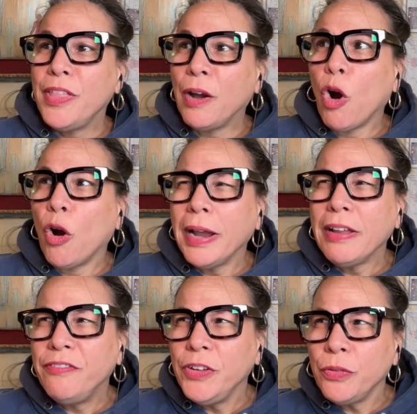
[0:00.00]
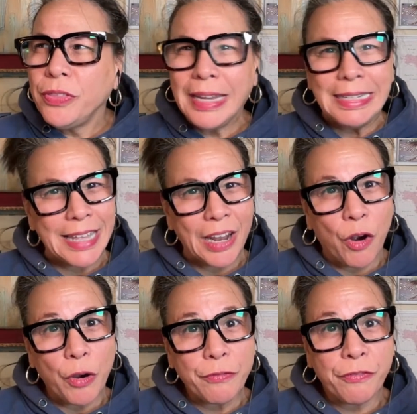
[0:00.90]
There are a few things that
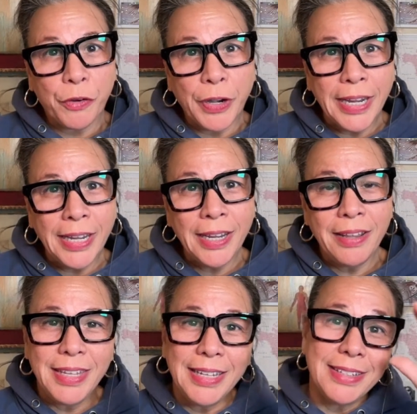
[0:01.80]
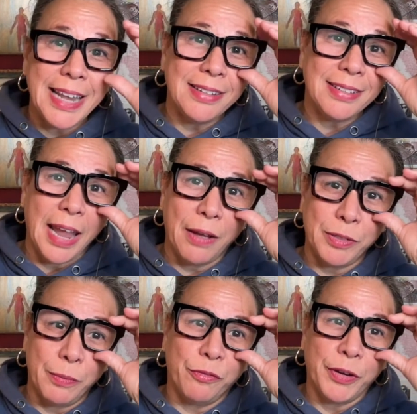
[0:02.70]
are free. These days, they have
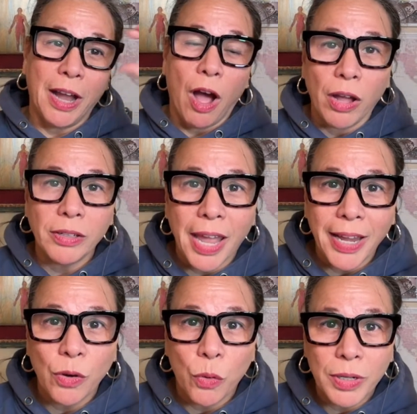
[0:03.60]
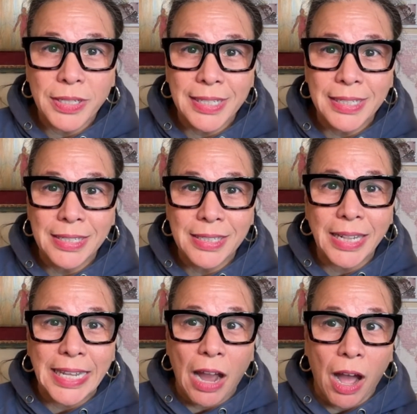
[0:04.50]
some free online courses
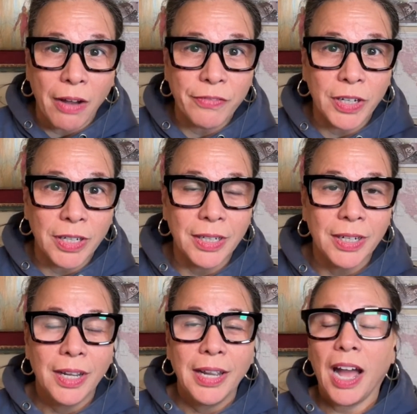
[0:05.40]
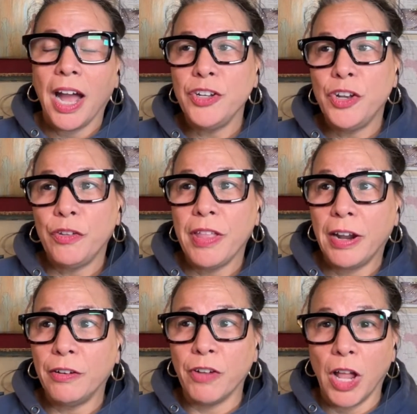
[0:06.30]
that they offer under
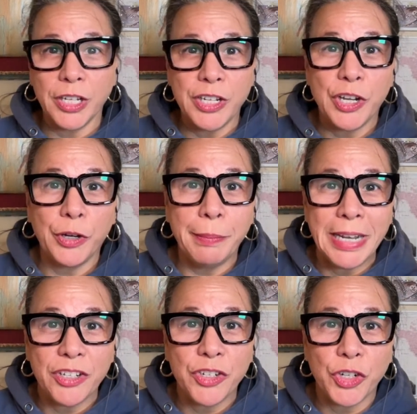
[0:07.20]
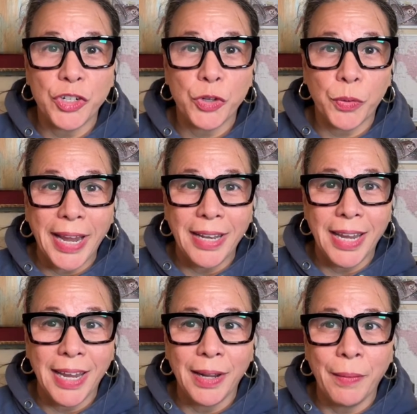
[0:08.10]
their volunteer minister
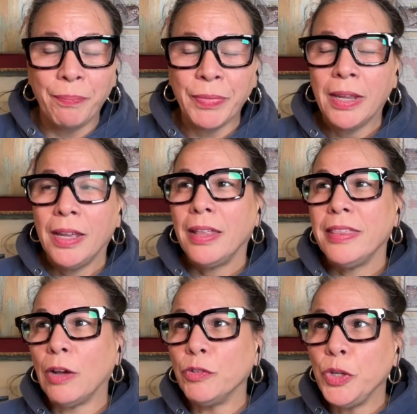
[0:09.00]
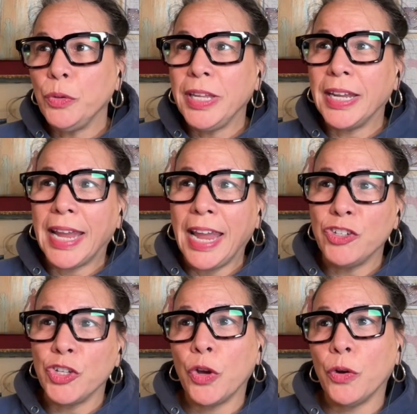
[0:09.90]
training. They'll do the
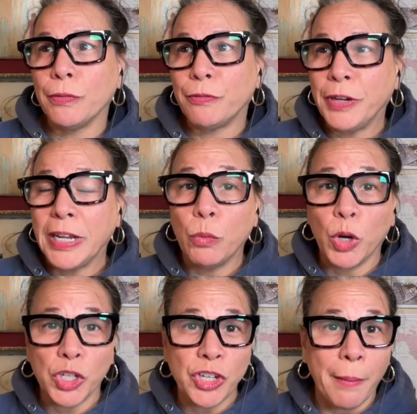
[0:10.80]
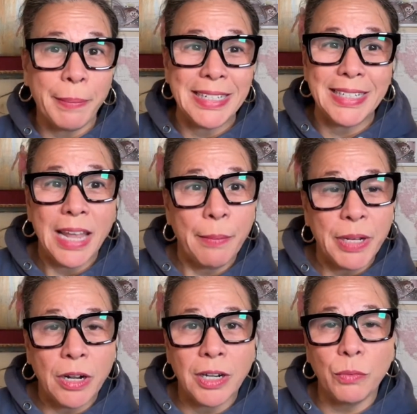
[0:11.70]
occasional free workshop and
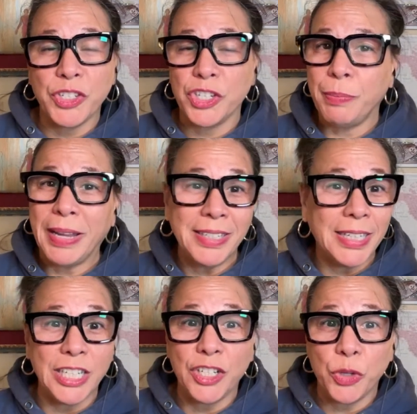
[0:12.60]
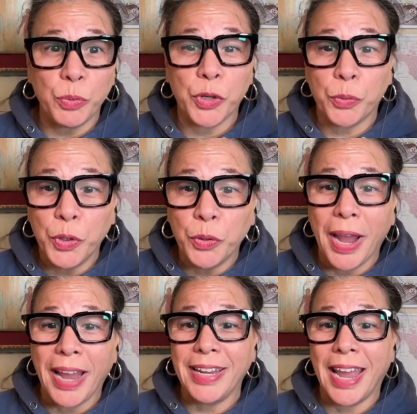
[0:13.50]
seminar, which is basically to
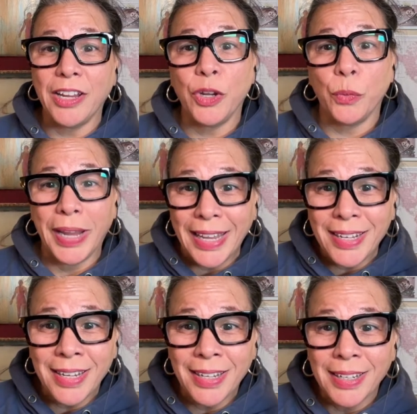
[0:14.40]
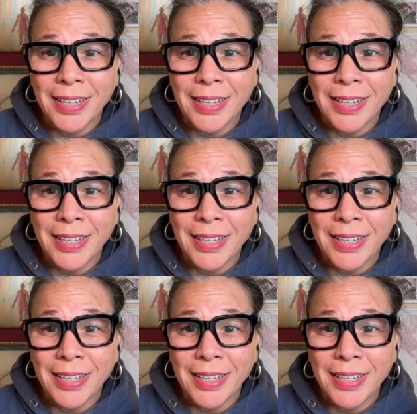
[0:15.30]
recruit and get you in.